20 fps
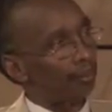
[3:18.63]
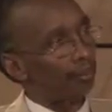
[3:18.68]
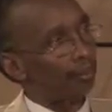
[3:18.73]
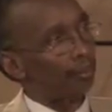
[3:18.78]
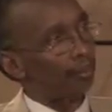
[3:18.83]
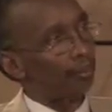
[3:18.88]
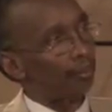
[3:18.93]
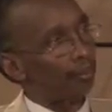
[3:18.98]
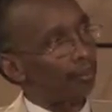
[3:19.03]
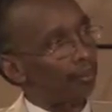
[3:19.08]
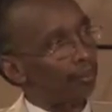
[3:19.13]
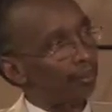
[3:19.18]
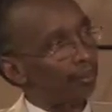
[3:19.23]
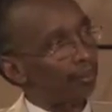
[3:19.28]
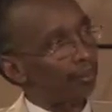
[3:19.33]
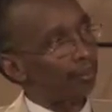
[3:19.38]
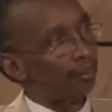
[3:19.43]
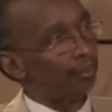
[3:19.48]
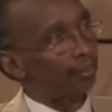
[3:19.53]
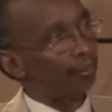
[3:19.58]
Well, I think
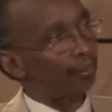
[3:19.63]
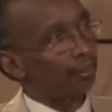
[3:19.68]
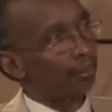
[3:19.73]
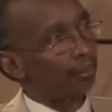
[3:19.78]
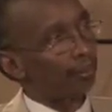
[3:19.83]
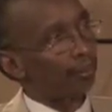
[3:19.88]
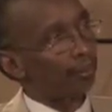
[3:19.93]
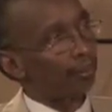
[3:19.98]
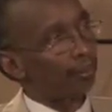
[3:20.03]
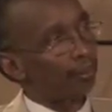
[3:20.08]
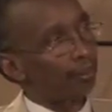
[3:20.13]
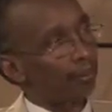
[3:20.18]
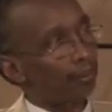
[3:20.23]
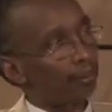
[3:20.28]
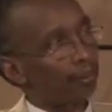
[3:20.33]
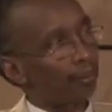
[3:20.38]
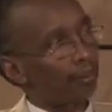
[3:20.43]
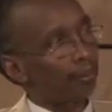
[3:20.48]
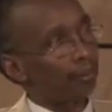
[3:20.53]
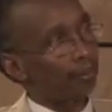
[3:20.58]
from our perspective, when it
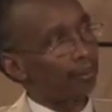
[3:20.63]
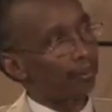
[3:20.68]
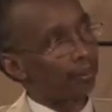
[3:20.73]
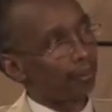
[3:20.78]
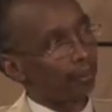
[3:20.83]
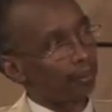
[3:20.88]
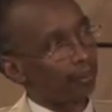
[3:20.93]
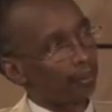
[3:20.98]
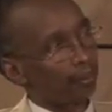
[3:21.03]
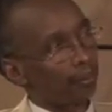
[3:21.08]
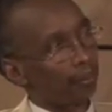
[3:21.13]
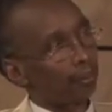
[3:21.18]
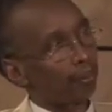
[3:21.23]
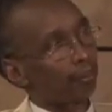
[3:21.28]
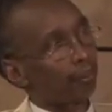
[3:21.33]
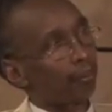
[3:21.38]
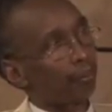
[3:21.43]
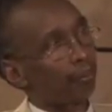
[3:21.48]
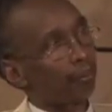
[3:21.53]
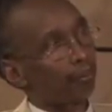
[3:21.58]
comes to housing, is making sure